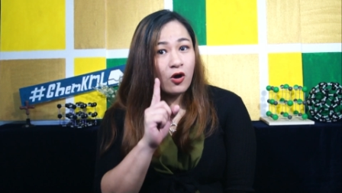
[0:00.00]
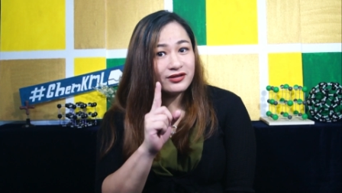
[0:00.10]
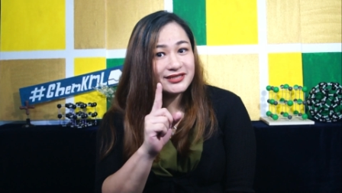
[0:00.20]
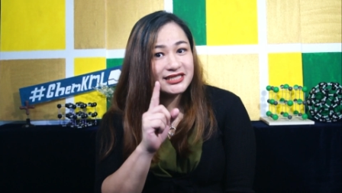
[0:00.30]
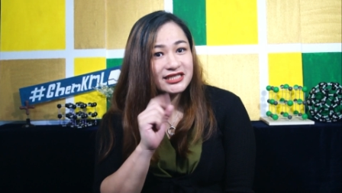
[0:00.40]

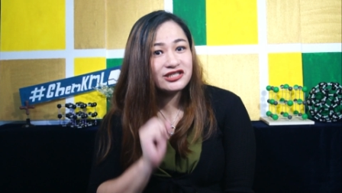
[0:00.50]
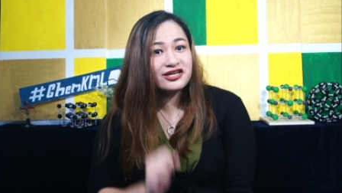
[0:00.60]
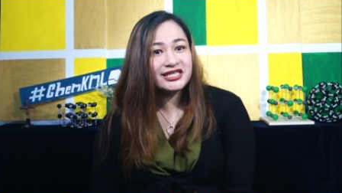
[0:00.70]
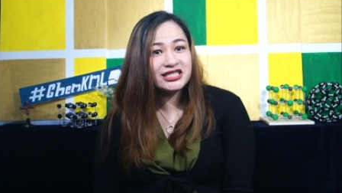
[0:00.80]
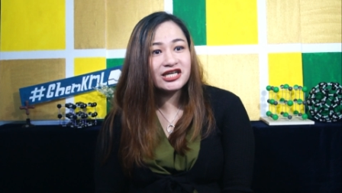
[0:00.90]

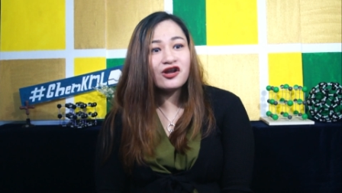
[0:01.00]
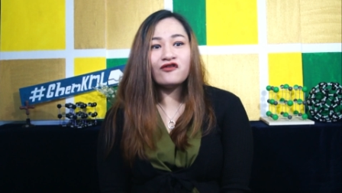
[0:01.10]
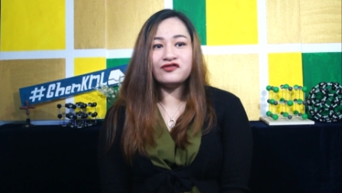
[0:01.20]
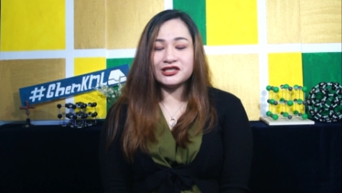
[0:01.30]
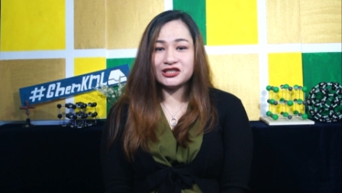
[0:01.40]
concentration
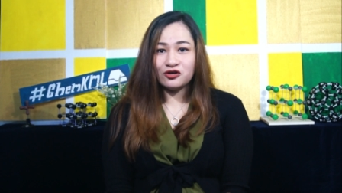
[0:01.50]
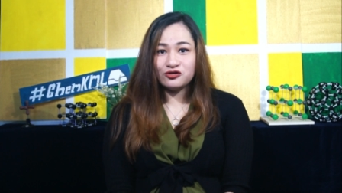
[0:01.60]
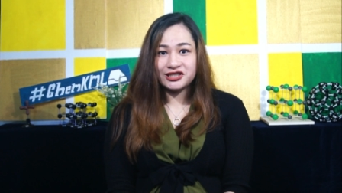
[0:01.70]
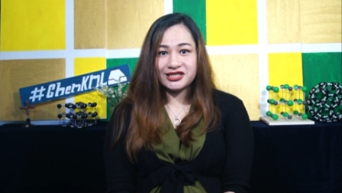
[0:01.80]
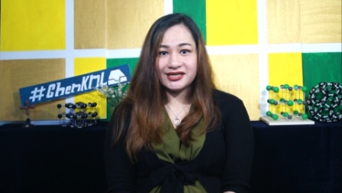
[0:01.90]
of the
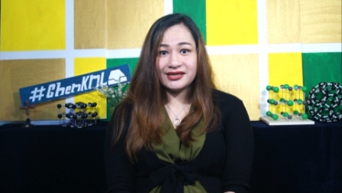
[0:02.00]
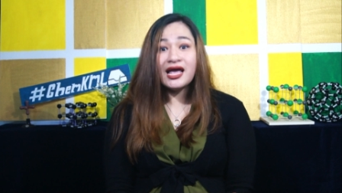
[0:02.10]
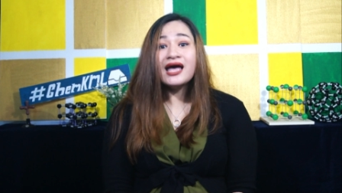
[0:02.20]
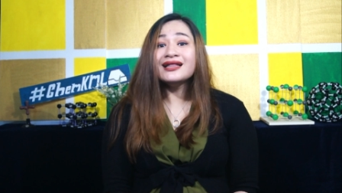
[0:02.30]
solution